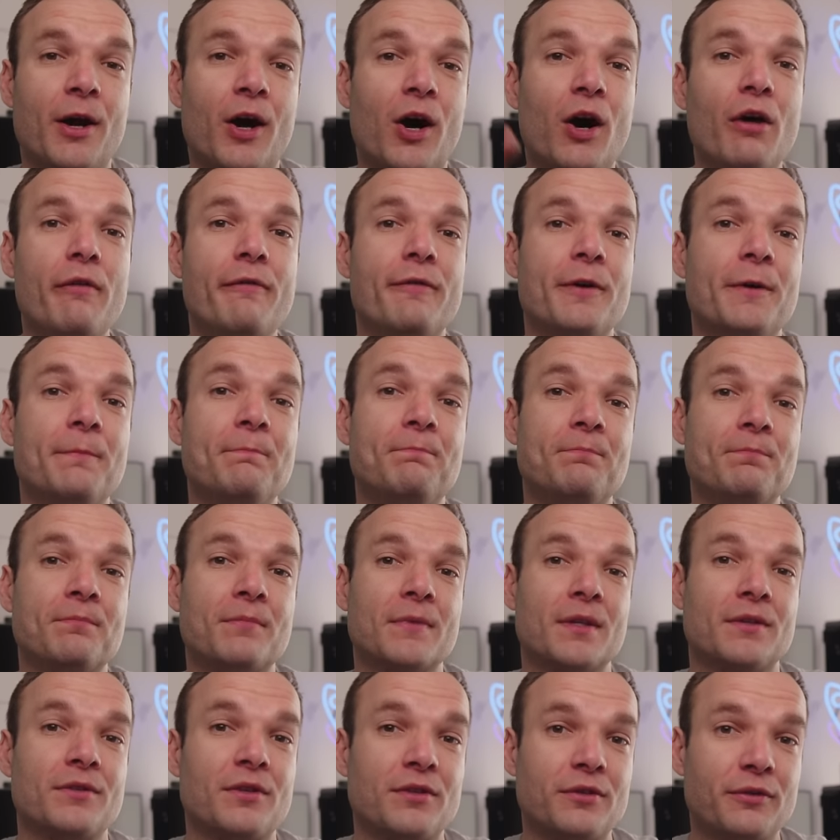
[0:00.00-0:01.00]
Often,
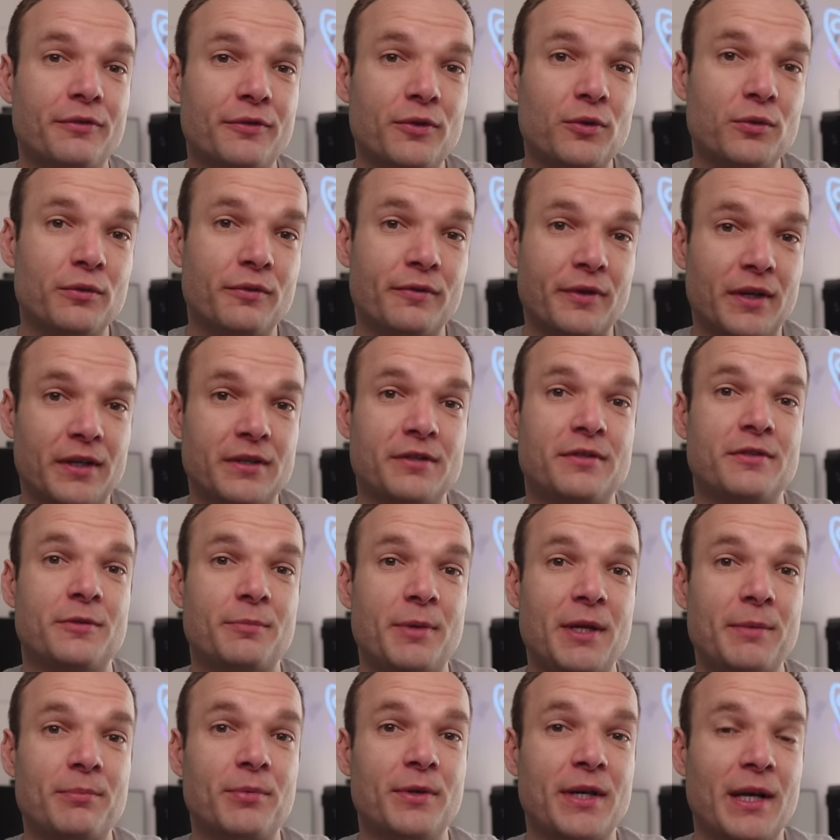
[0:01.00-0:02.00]
the default funds
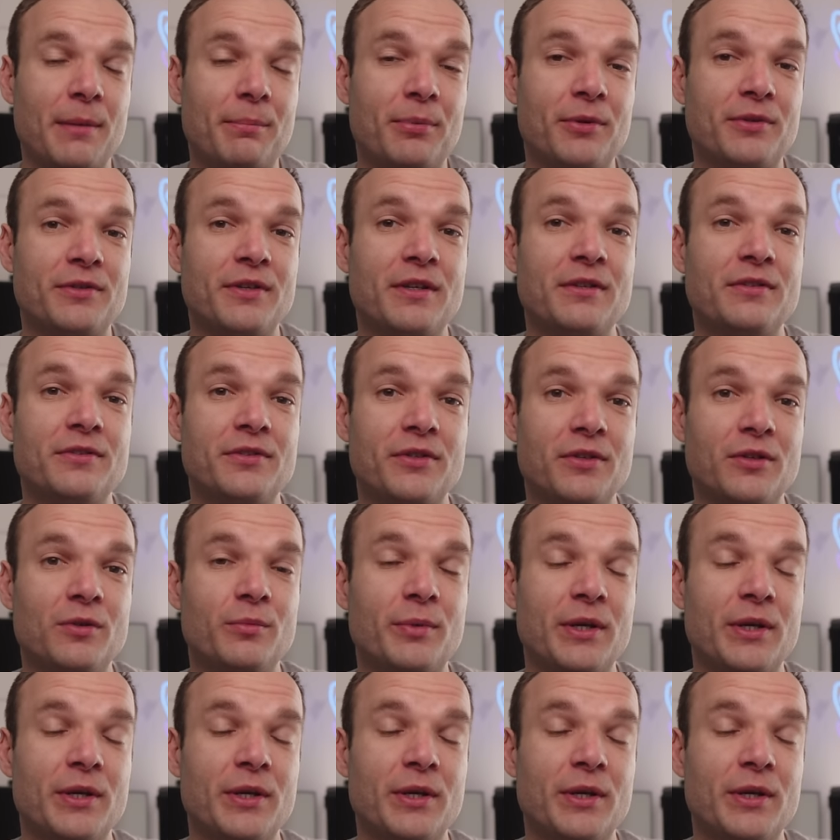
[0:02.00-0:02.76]
people get put into,